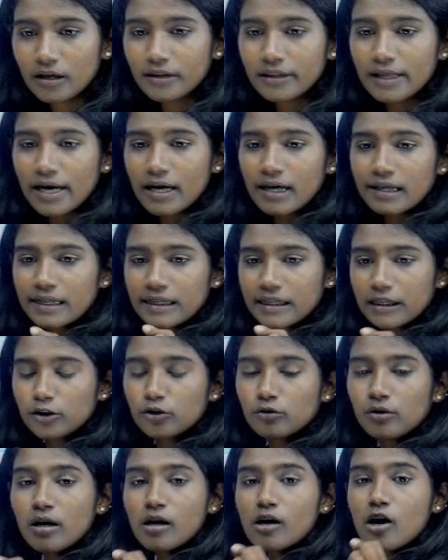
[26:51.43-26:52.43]
They're connected
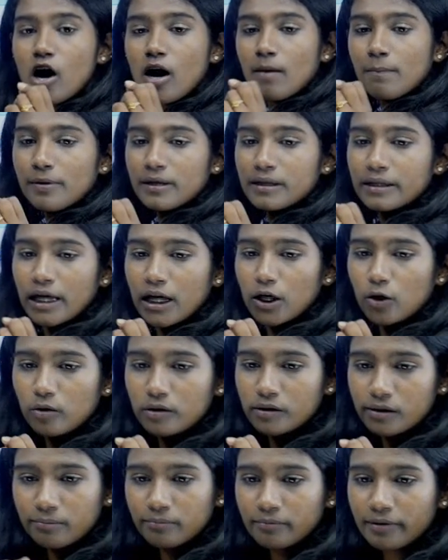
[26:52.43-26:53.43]
through a corpus
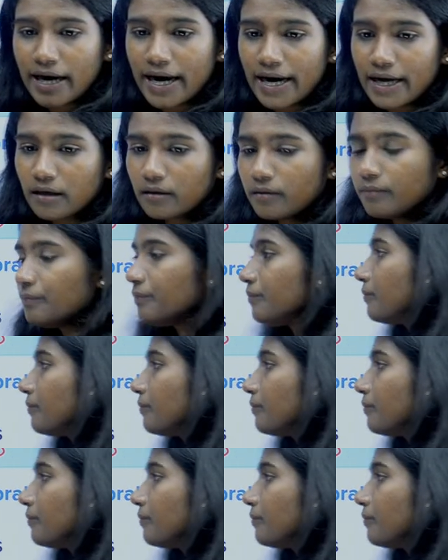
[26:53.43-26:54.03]
callosum, right?